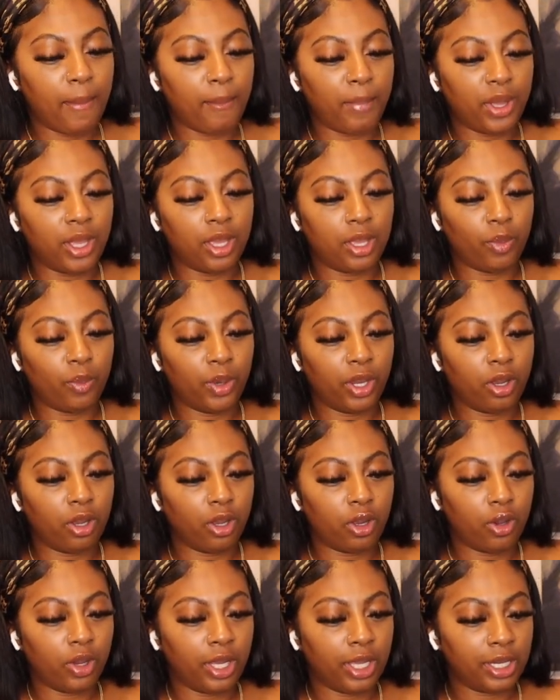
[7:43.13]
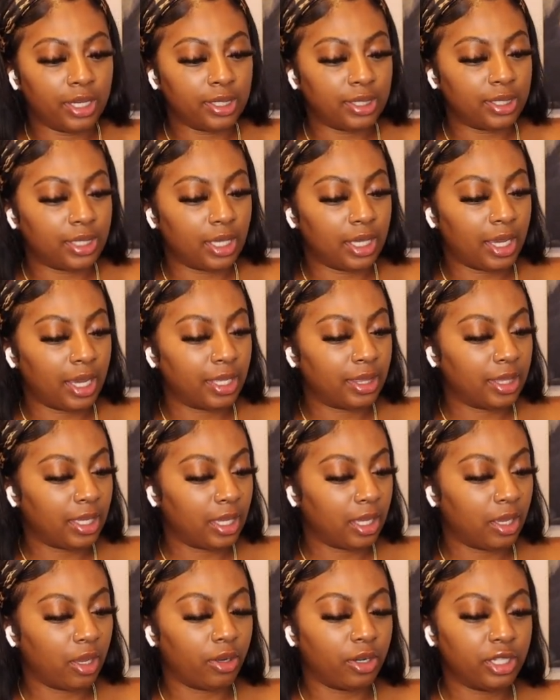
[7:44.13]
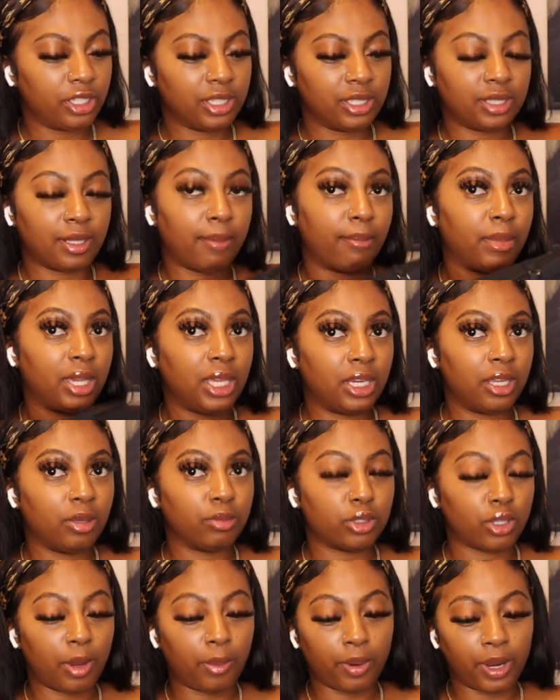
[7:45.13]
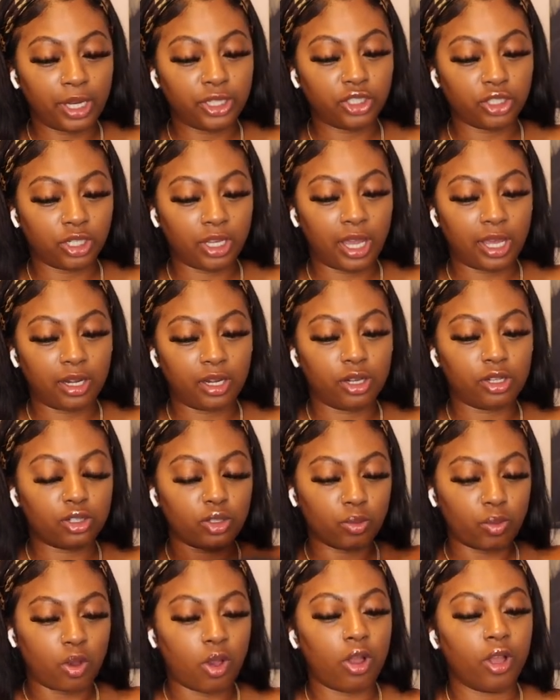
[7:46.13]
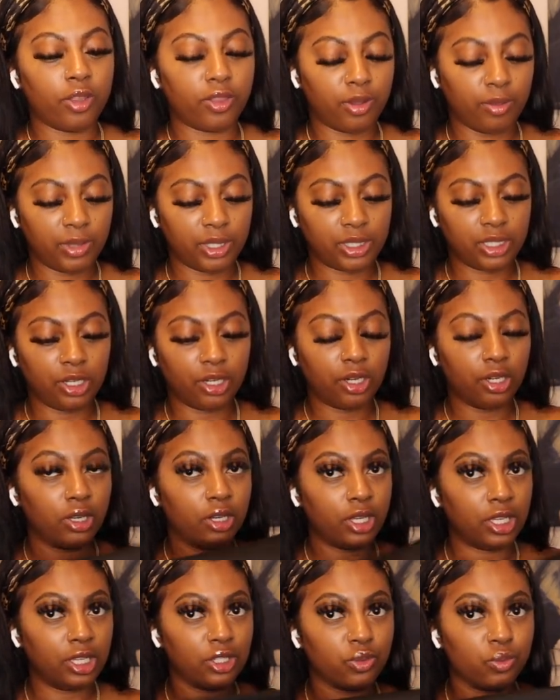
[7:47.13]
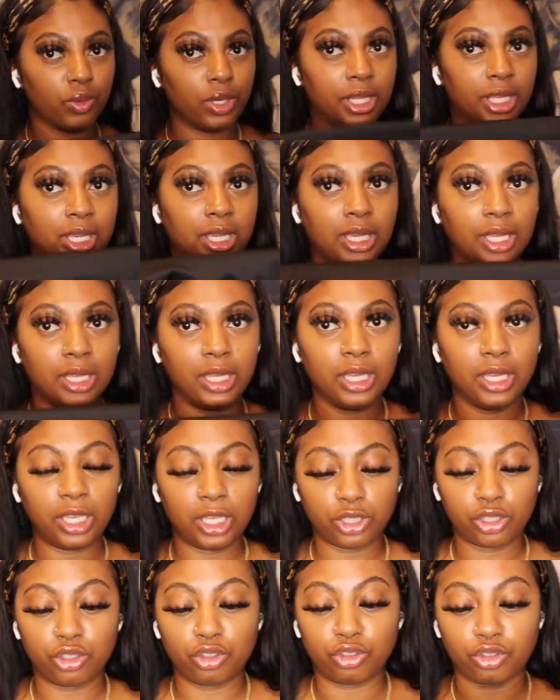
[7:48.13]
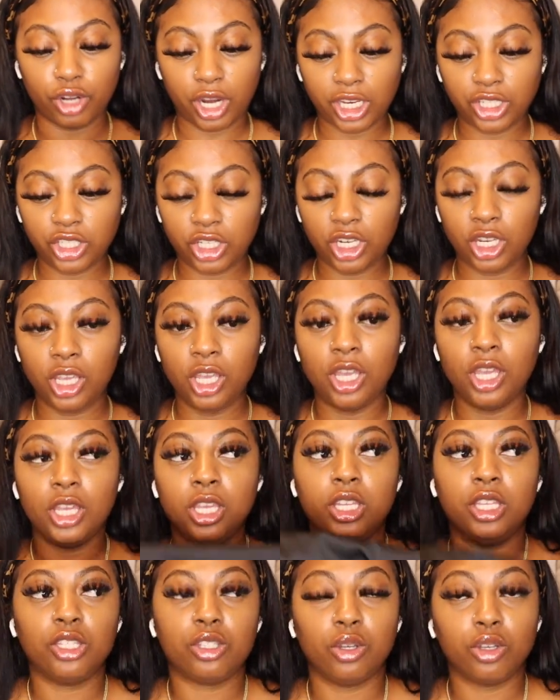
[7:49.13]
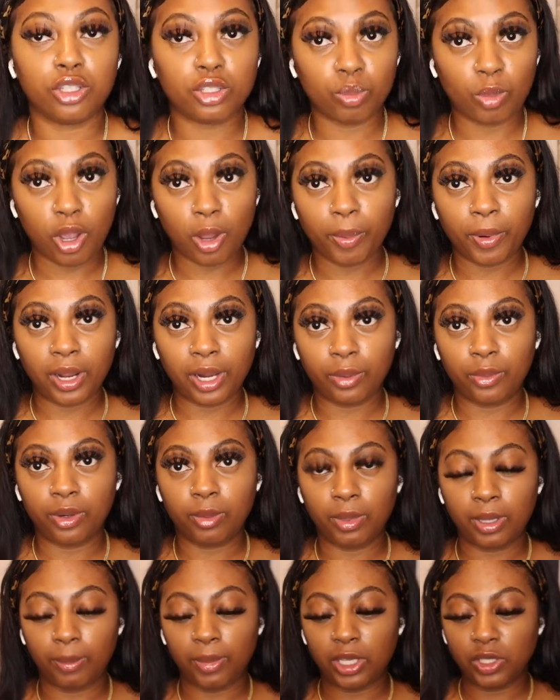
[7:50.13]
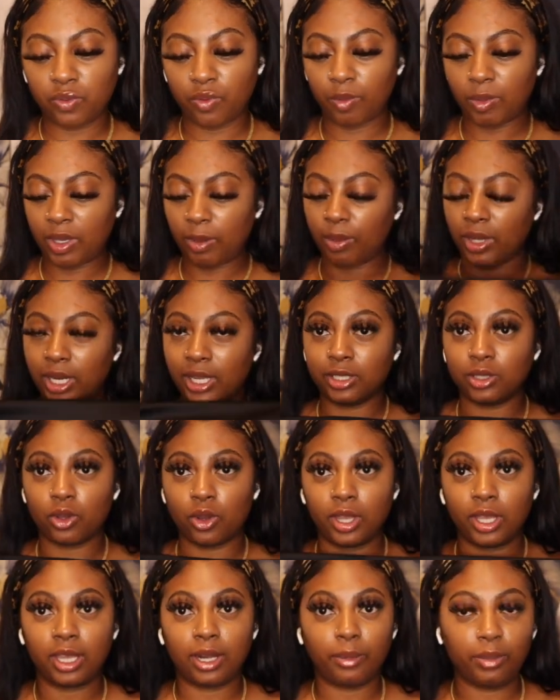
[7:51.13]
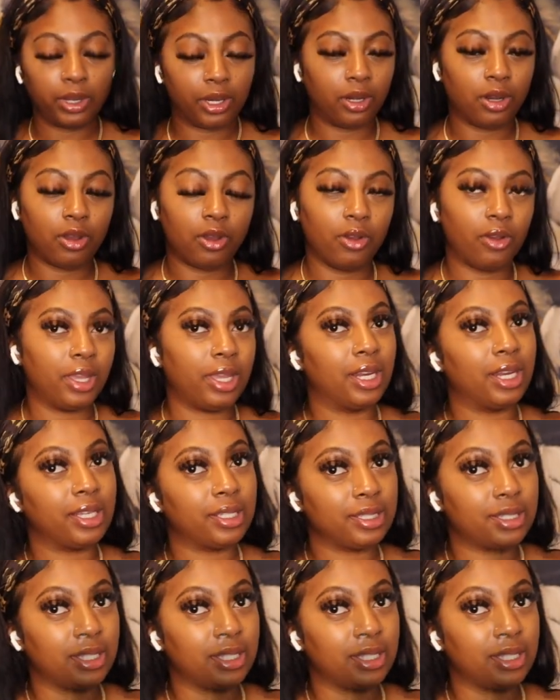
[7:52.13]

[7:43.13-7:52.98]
but we're gonna go ahead and see. I think, oh, this is a medium, so I probably should have gotten a small. The material is really good, it's stretchy. So small probably would have been best for me, but let's go ahead and put it on and let's